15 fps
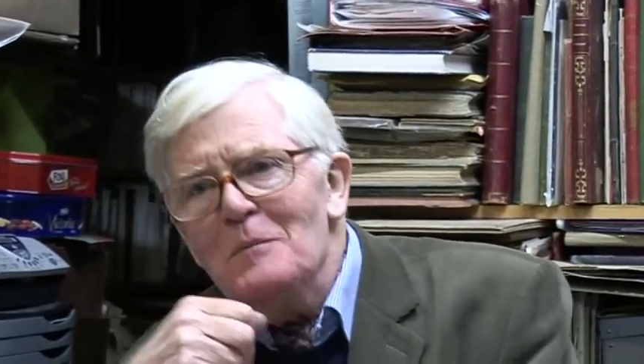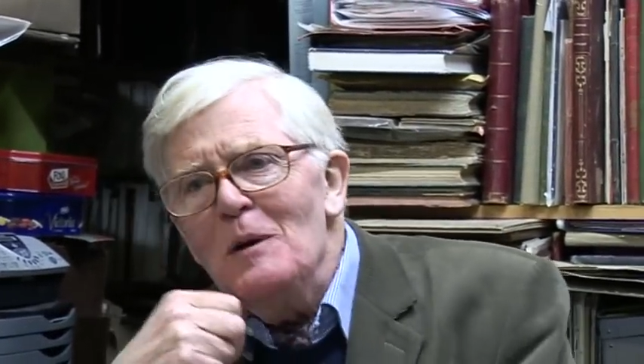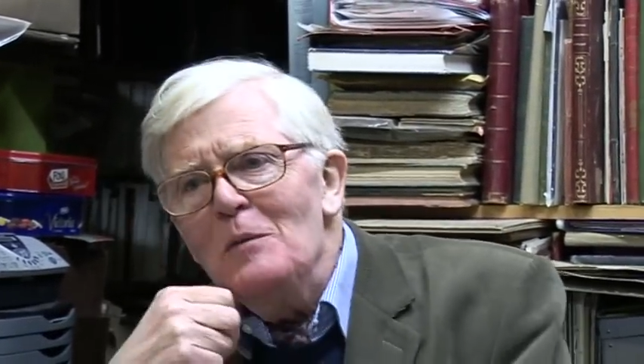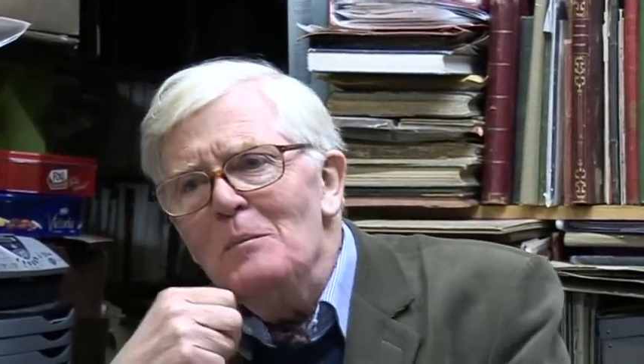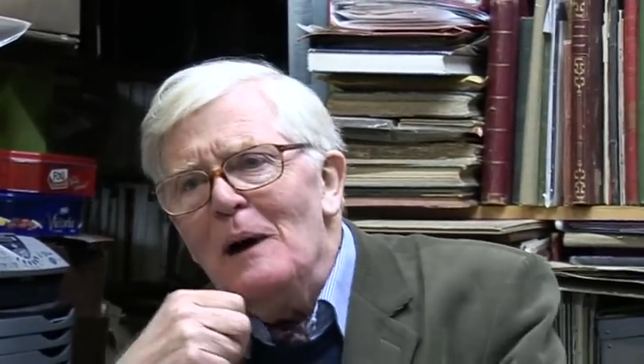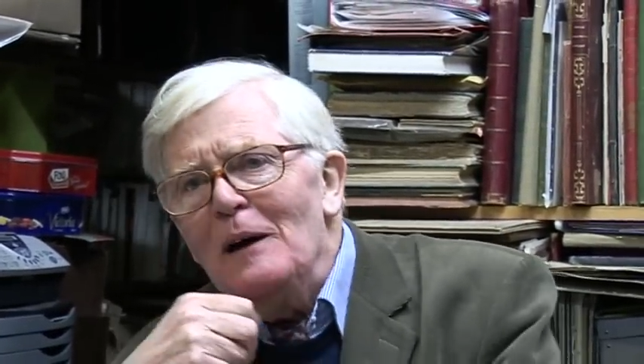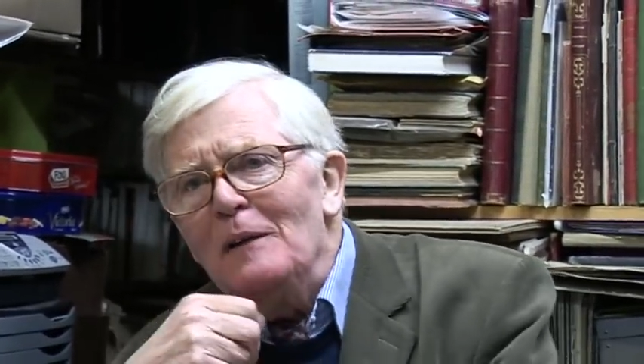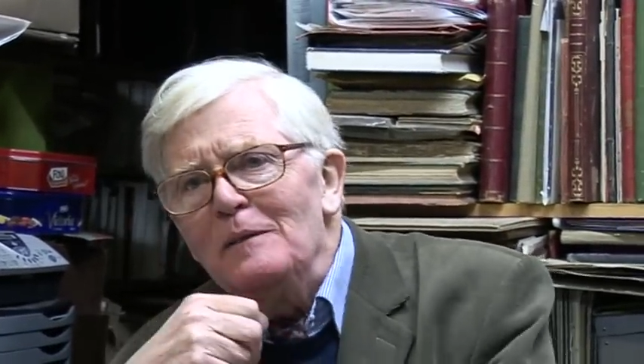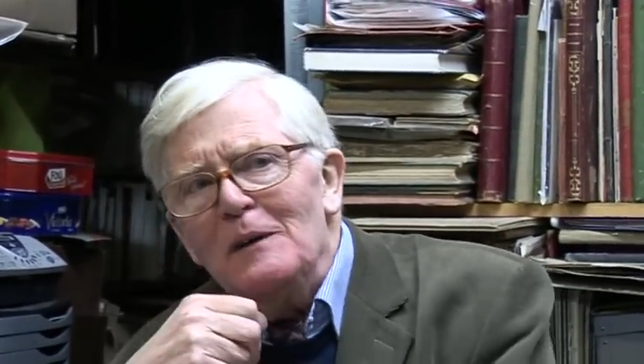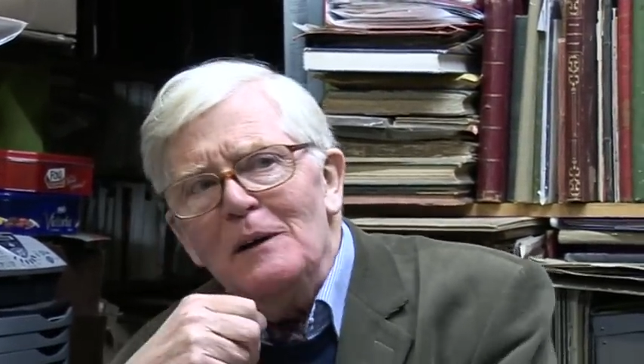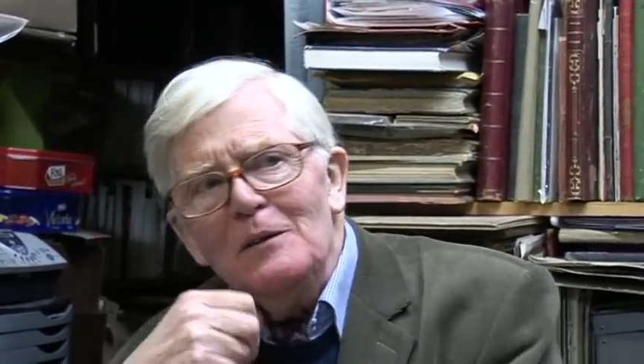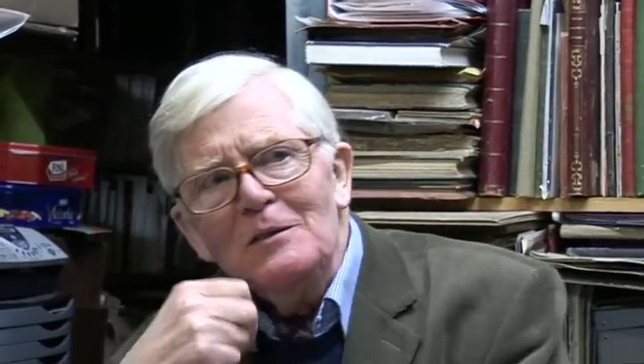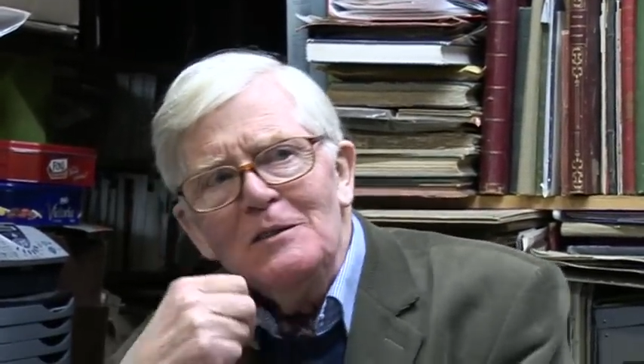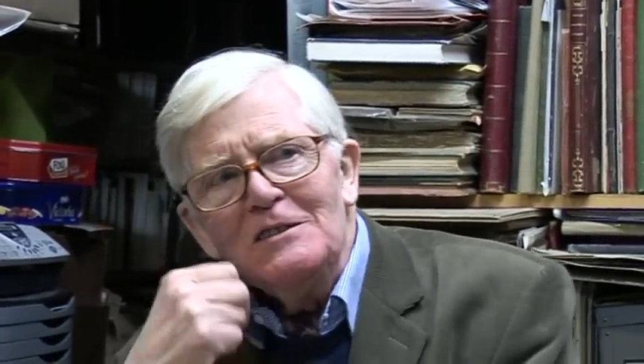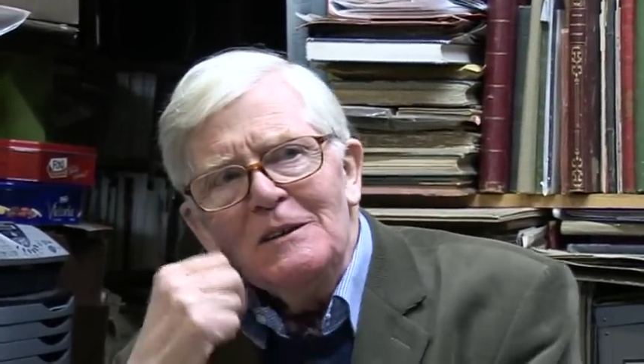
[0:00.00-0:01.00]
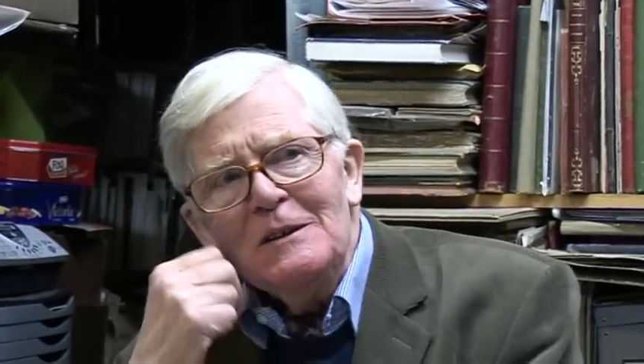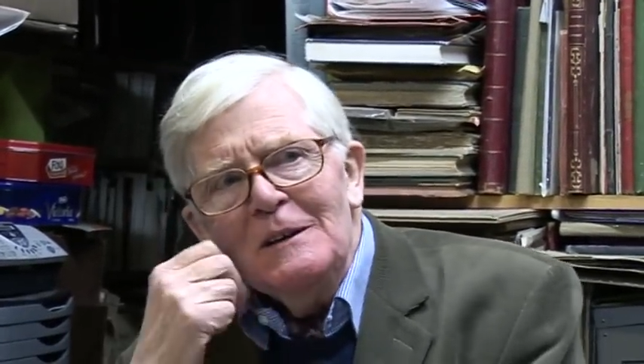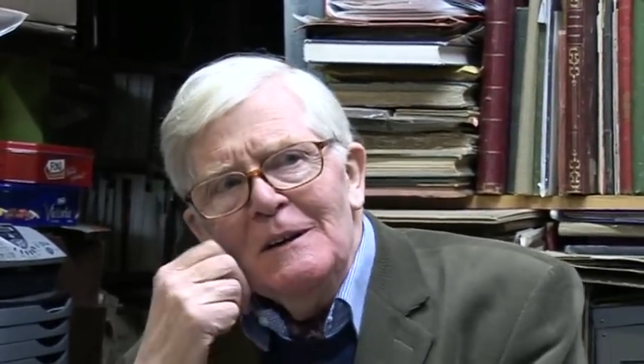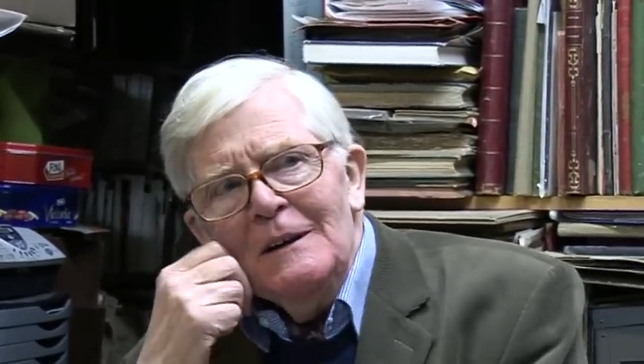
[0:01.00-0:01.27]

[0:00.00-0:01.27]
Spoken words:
are mobile phones.